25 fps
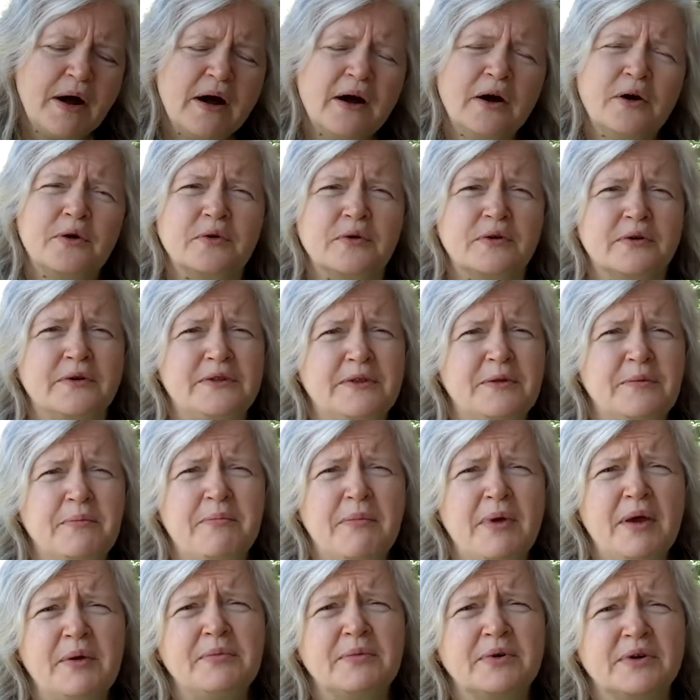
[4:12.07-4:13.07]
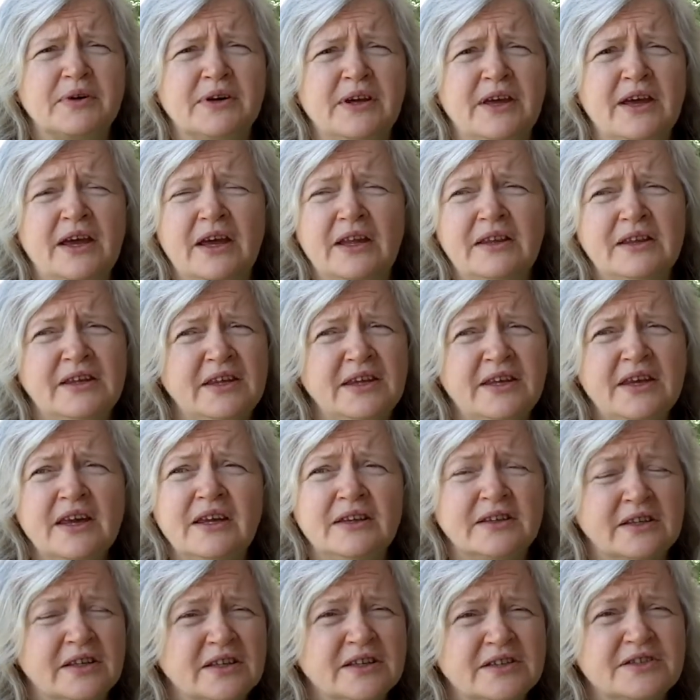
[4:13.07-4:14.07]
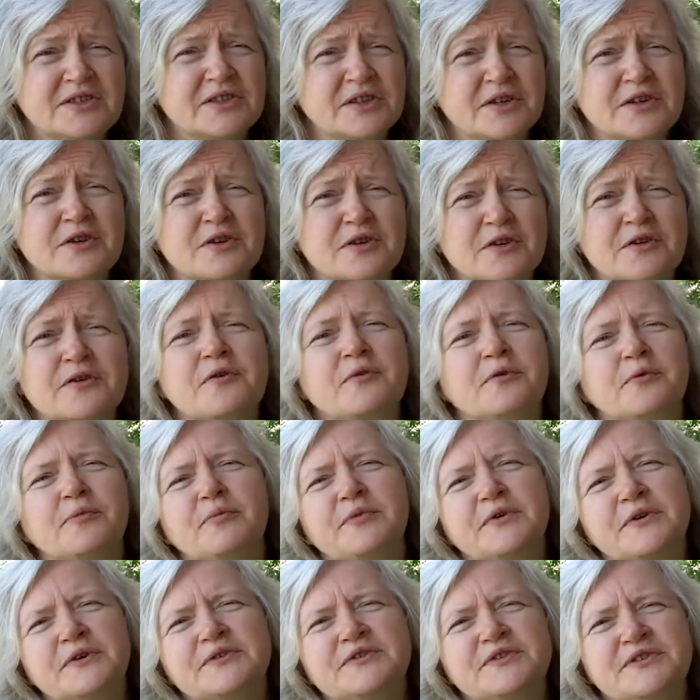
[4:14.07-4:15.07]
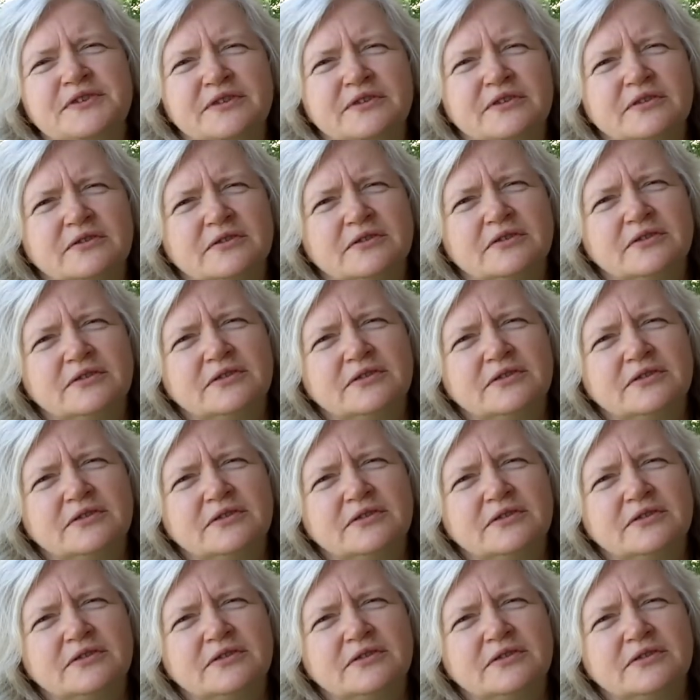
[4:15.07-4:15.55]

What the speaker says: power and memory, and yet it's a grown person